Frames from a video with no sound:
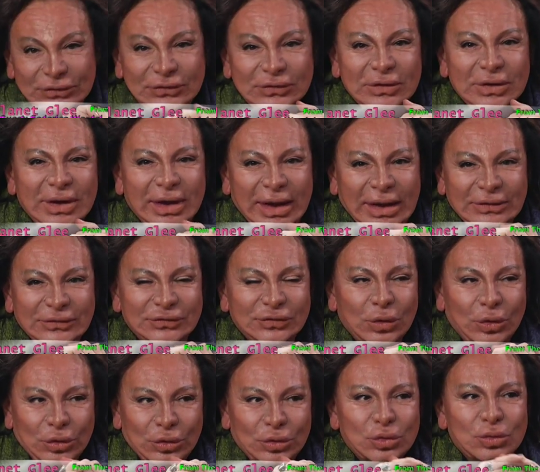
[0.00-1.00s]
and so
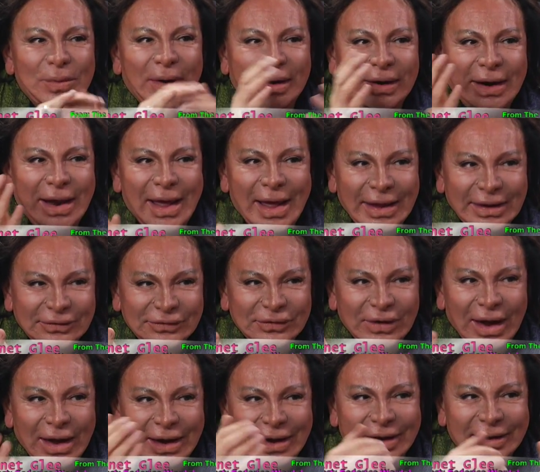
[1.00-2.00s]
human rights
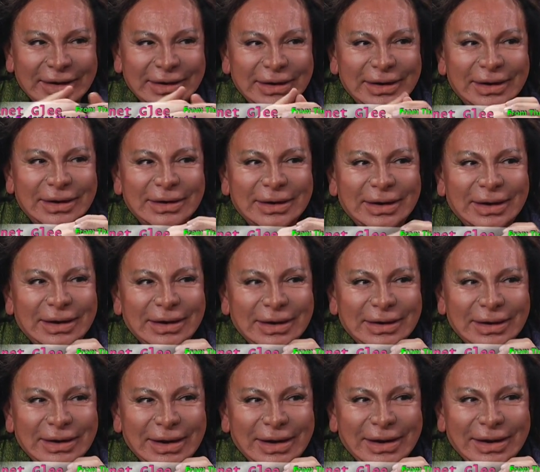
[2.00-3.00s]
are.
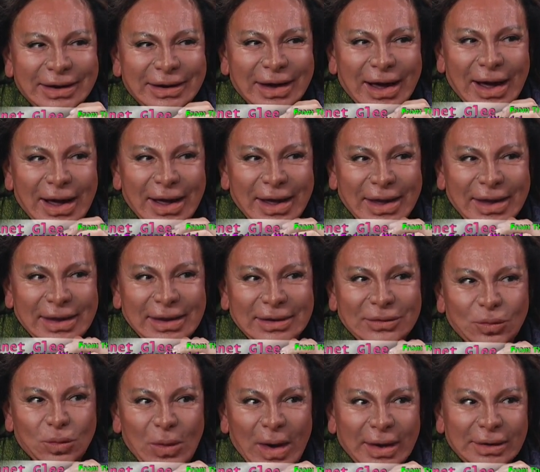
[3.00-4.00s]

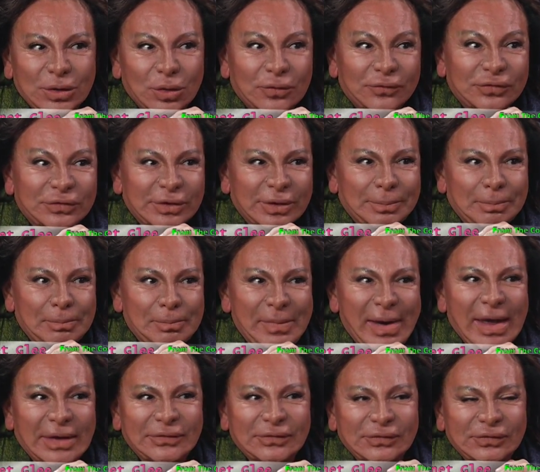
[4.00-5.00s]
One of the
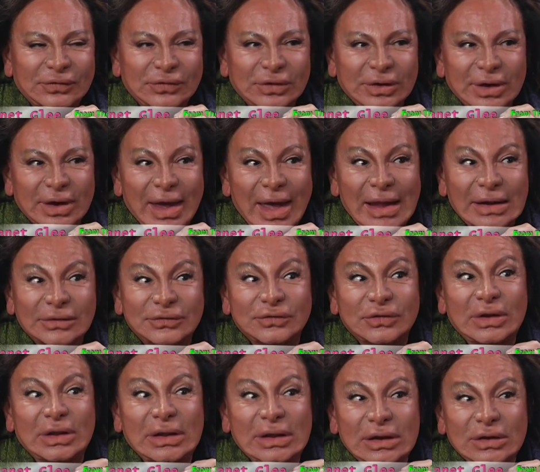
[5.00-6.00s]
best
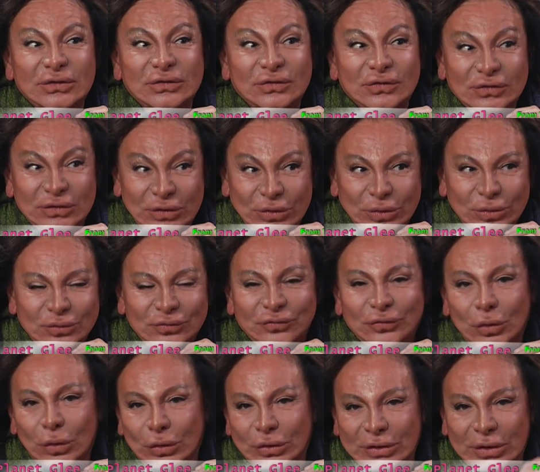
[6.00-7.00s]
healthy issue
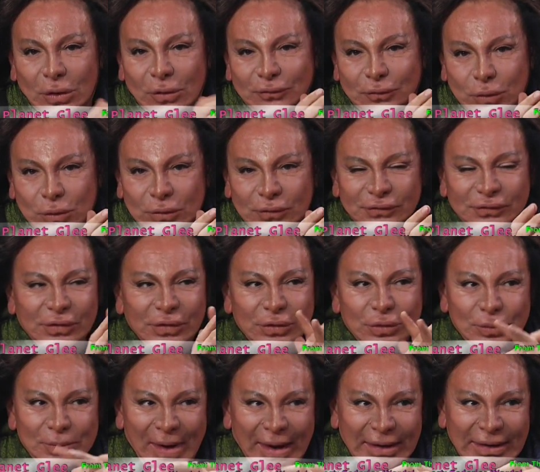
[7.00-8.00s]
for, of course,
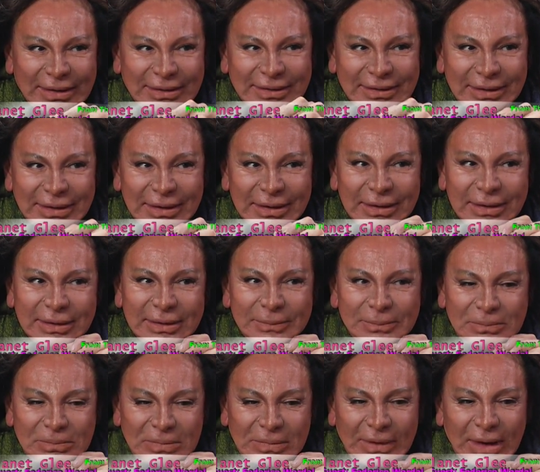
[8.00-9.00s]
humanity.
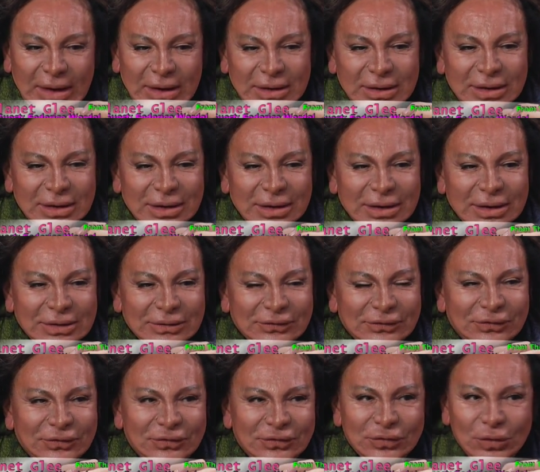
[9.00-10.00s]

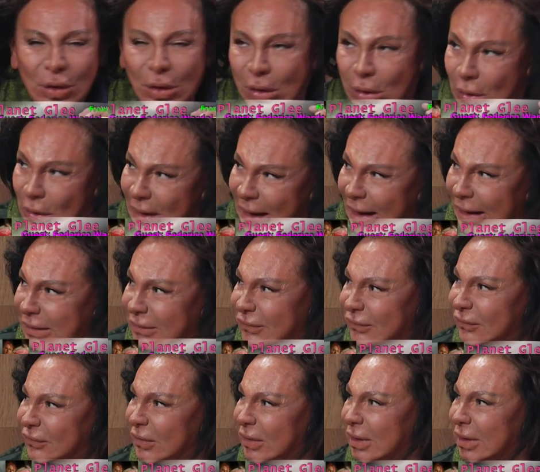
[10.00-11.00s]
So I
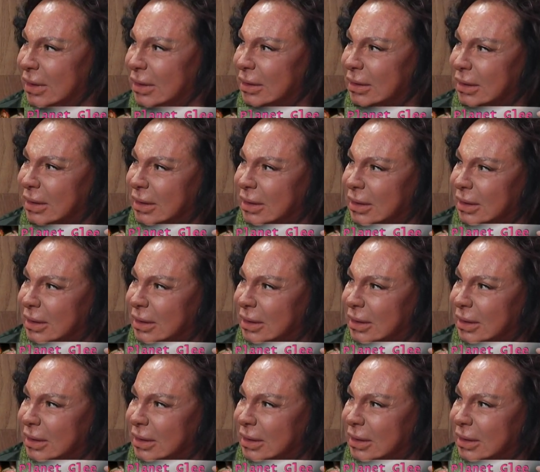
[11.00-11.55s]
think